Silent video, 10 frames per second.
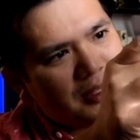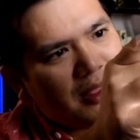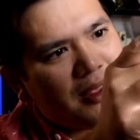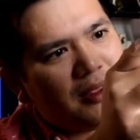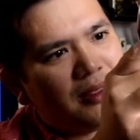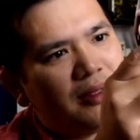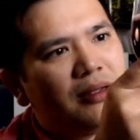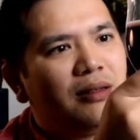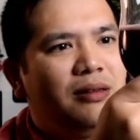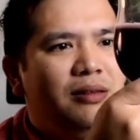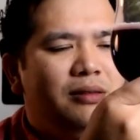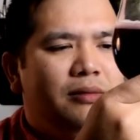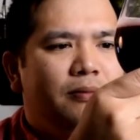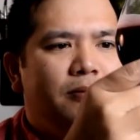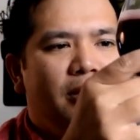like
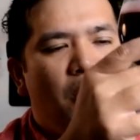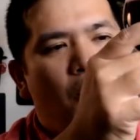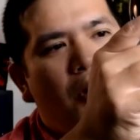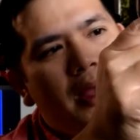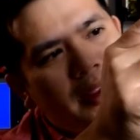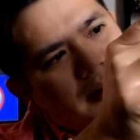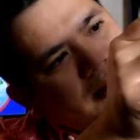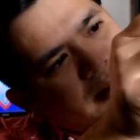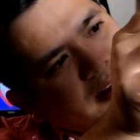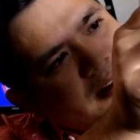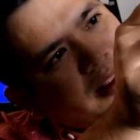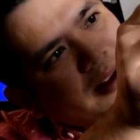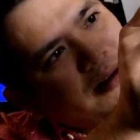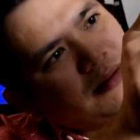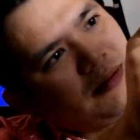a wine, like a
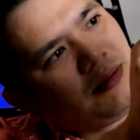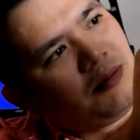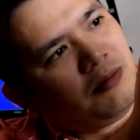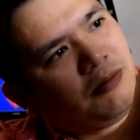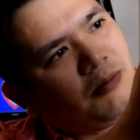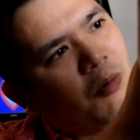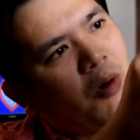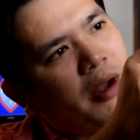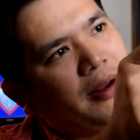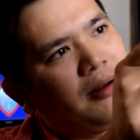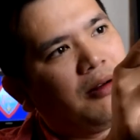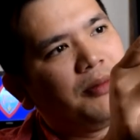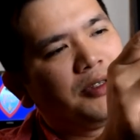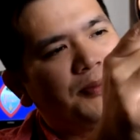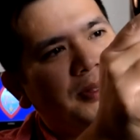light wine
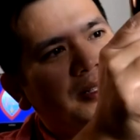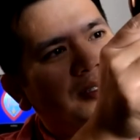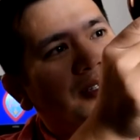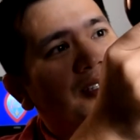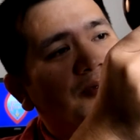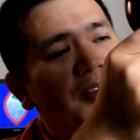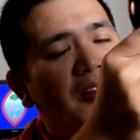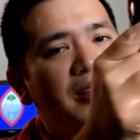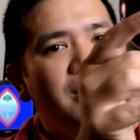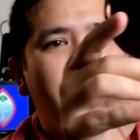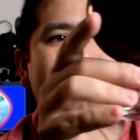almost. But this is very,